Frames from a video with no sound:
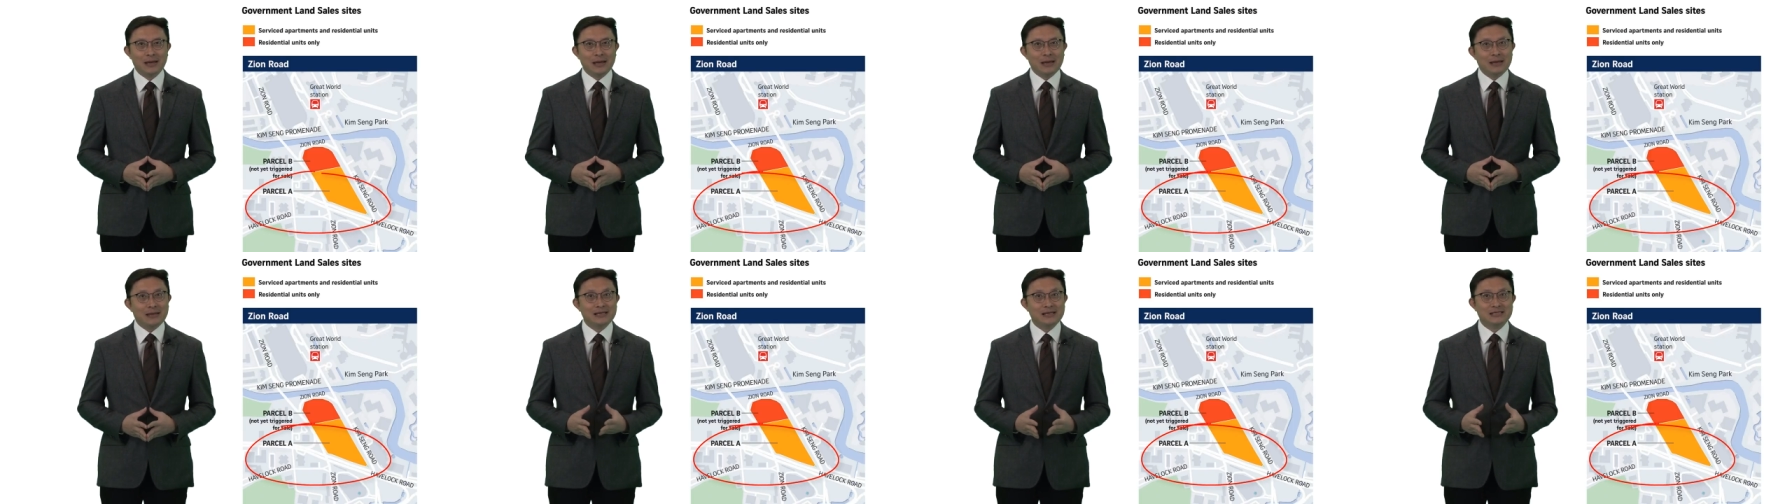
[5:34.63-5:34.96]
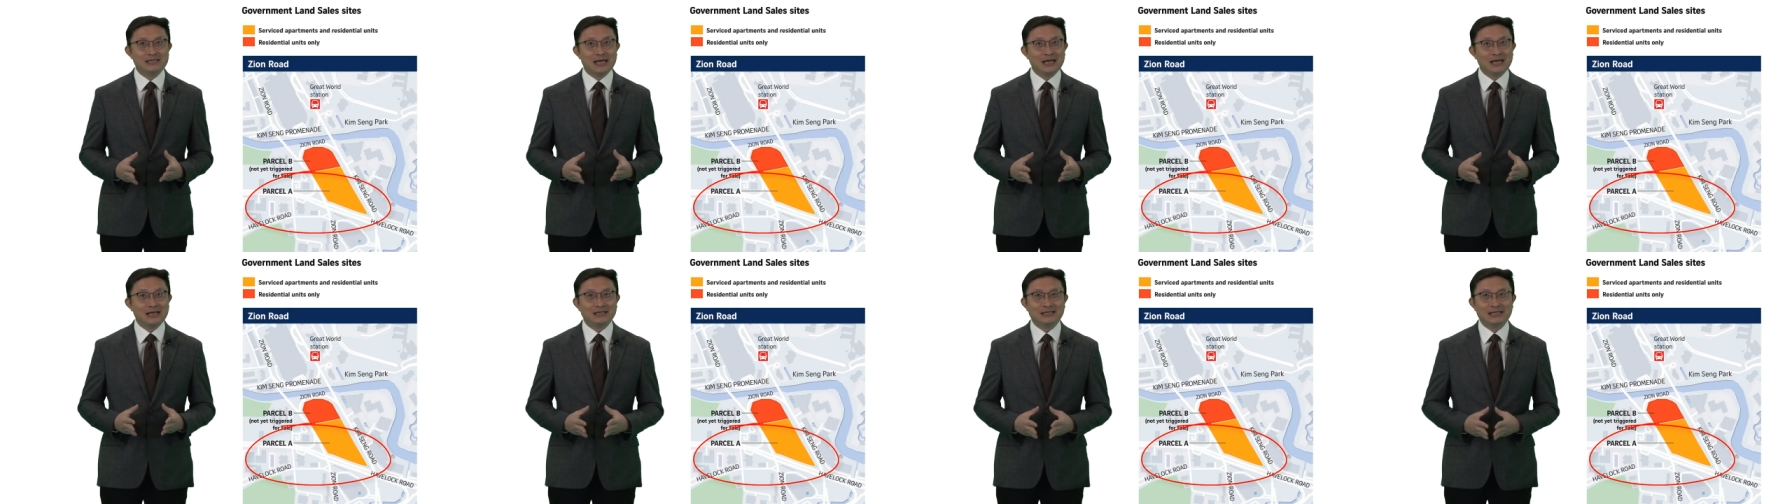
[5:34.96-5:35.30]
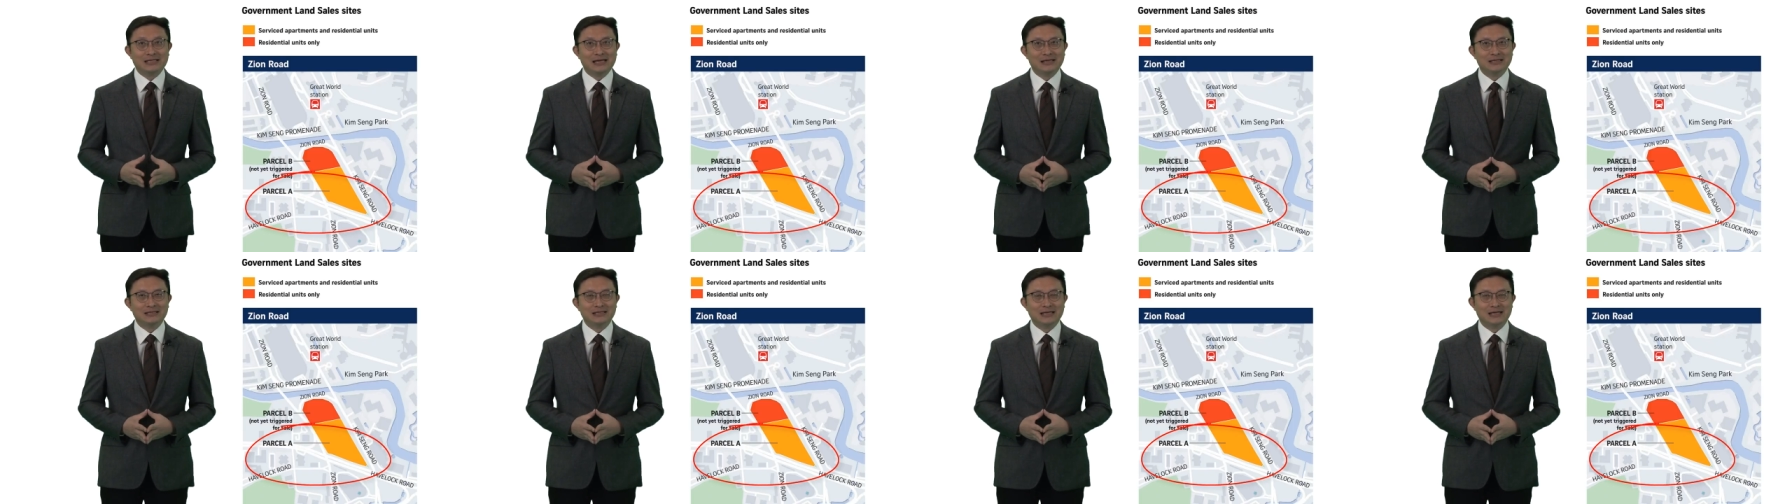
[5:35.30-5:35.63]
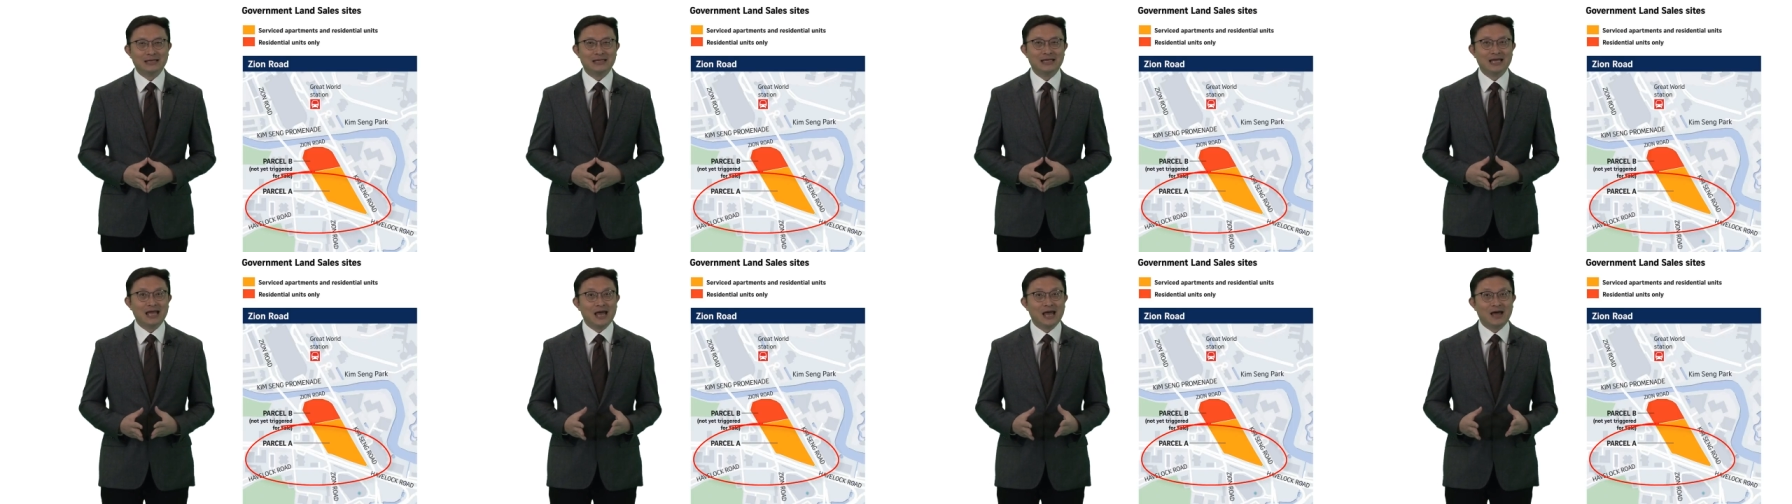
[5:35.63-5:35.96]
This site sits in
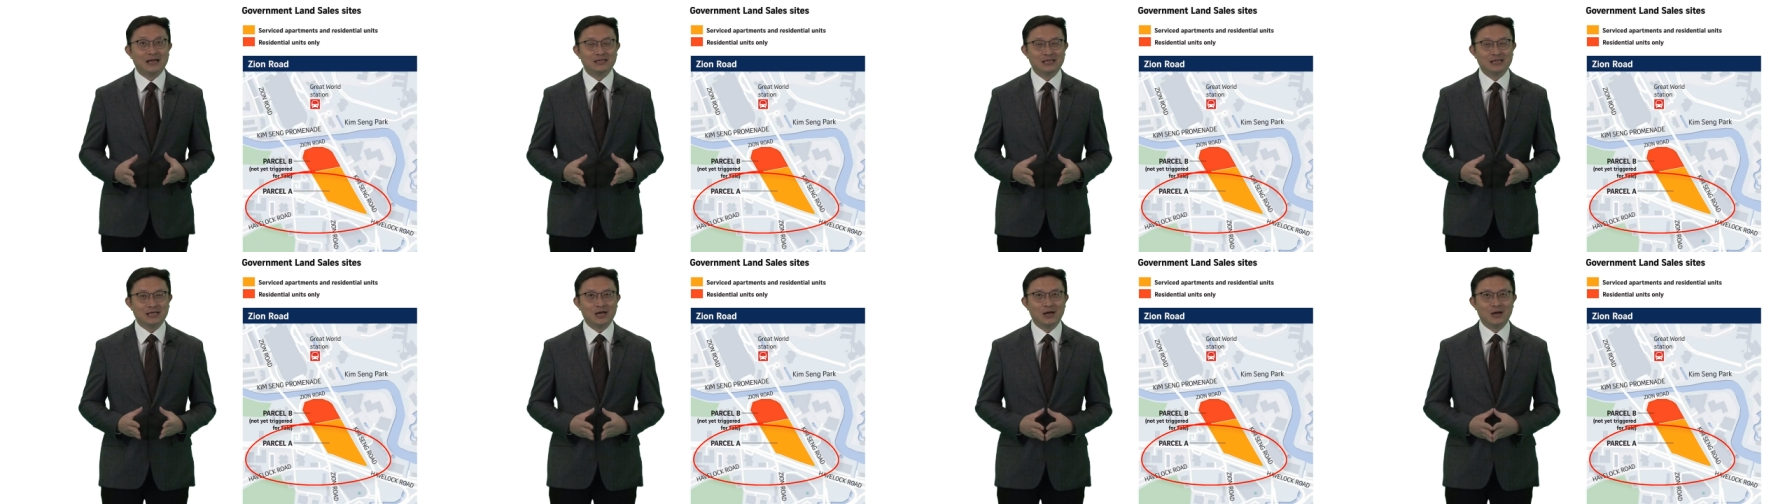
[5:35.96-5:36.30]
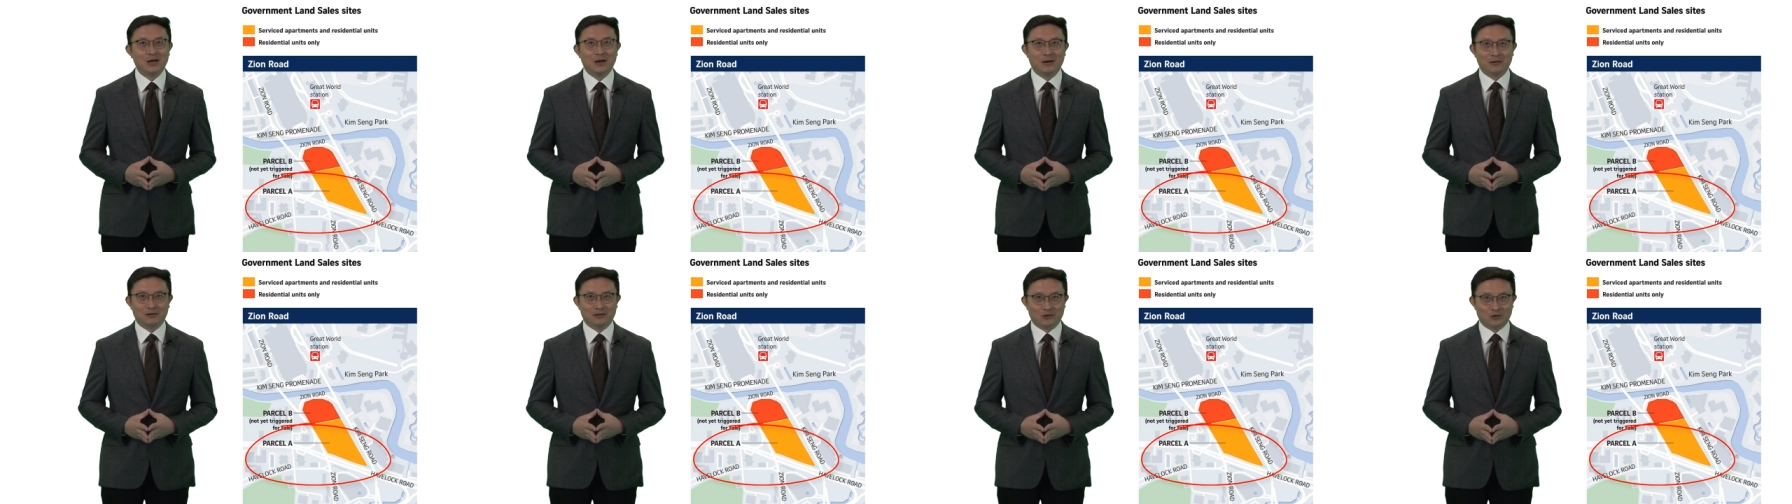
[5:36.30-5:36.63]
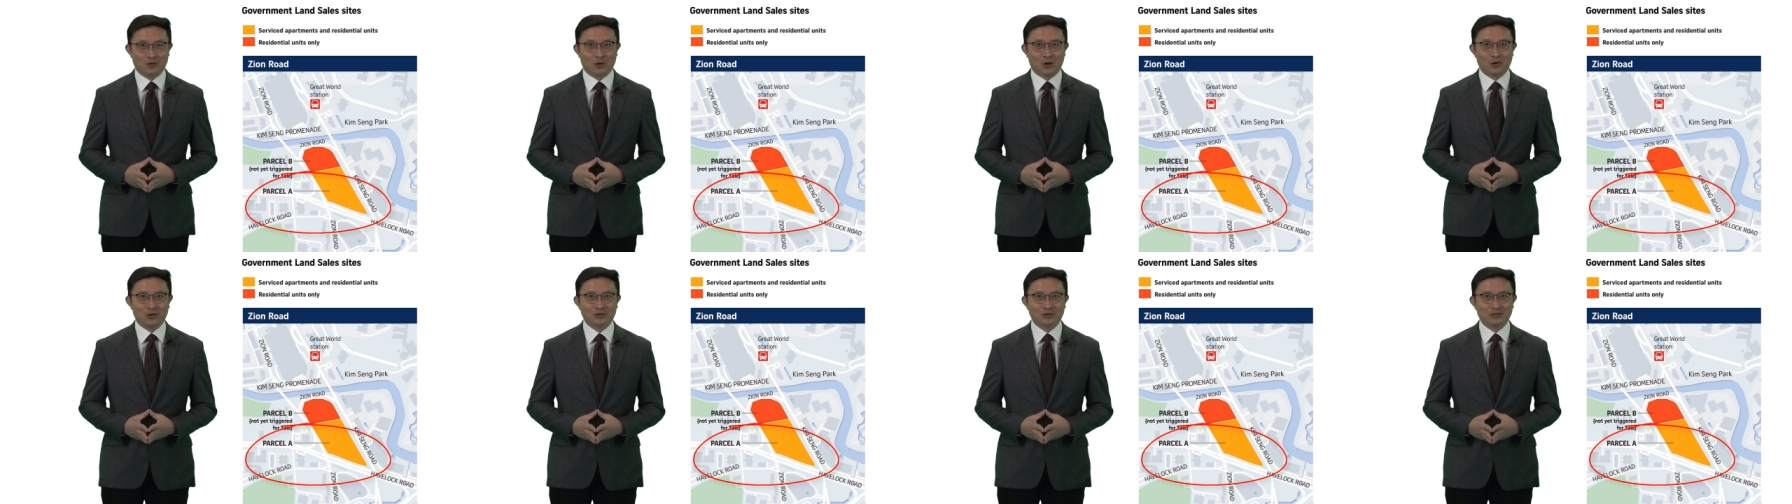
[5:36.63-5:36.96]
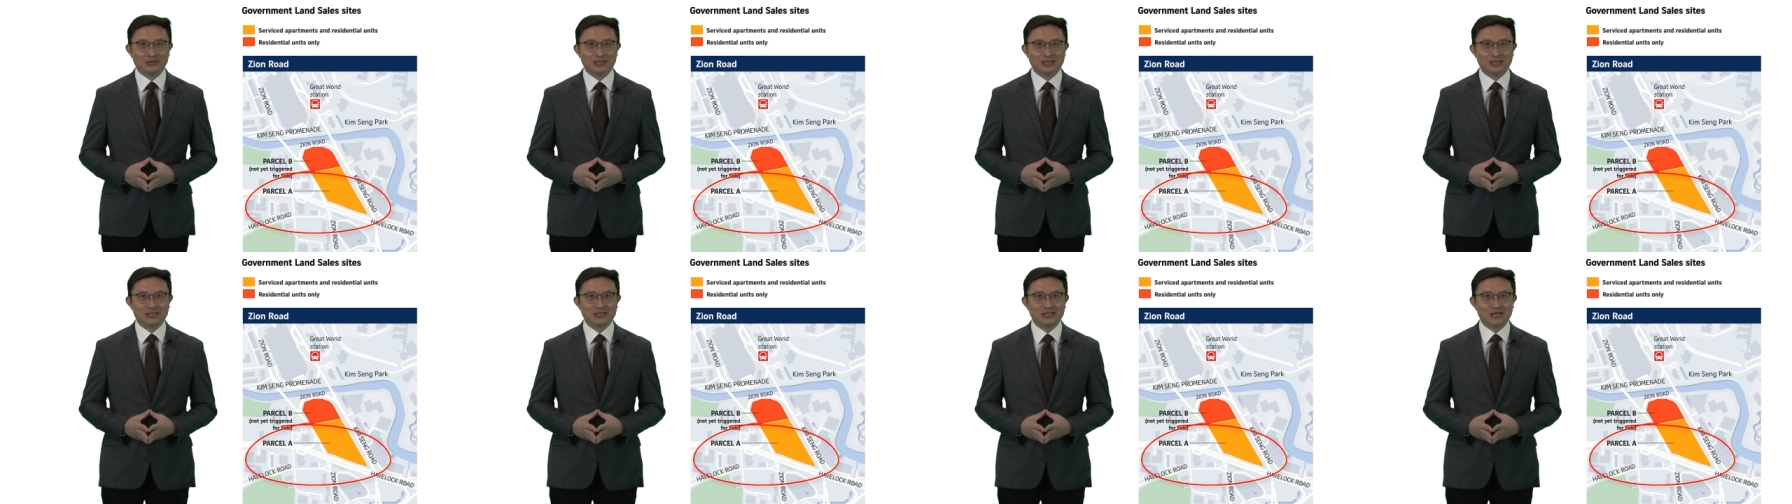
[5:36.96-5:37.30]
the RCR, not
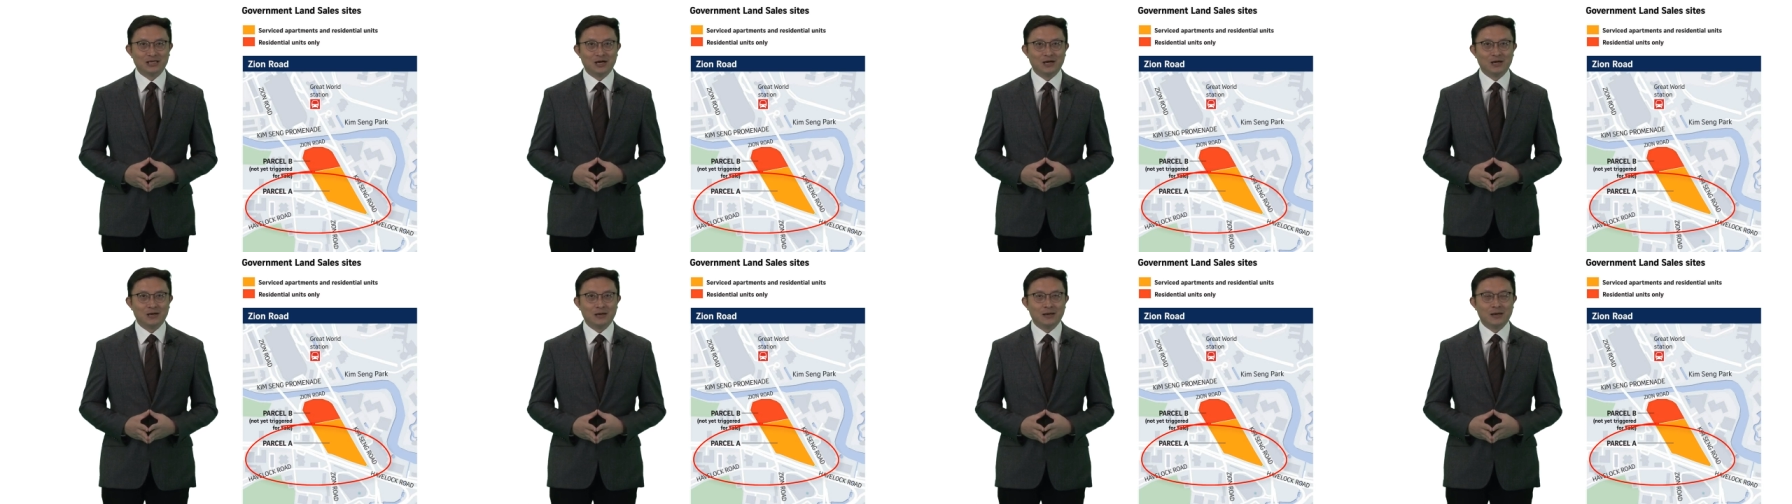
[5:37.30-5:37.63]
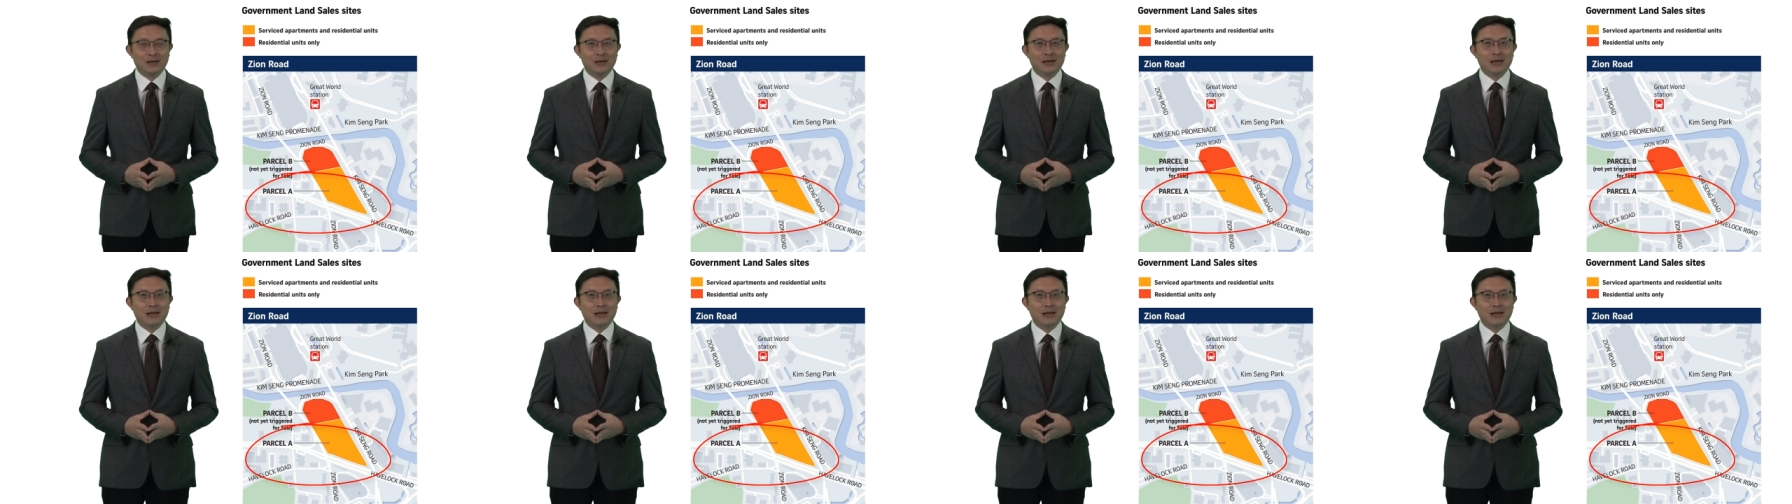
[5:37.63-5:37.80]
CCR.